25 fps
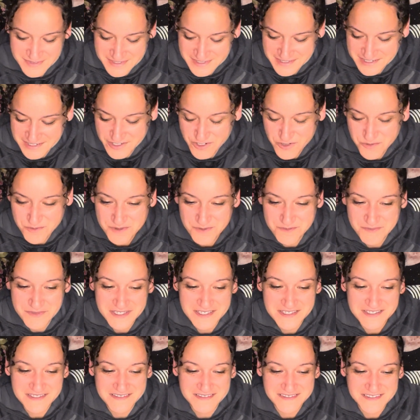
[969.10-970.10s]
I hope I'm
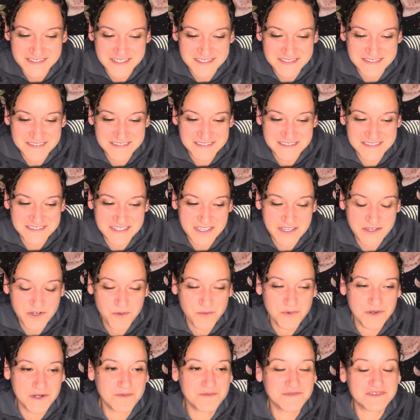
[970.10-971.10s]
making sense. I hope
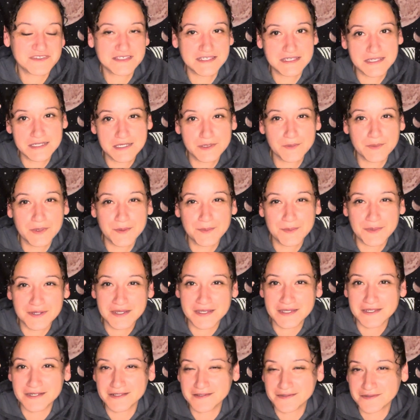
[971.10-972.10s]
what I'm seeing in my
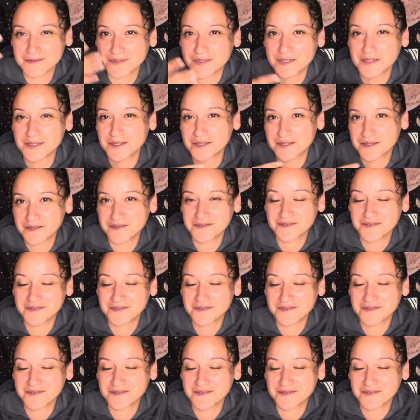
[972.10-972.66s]
mind is like,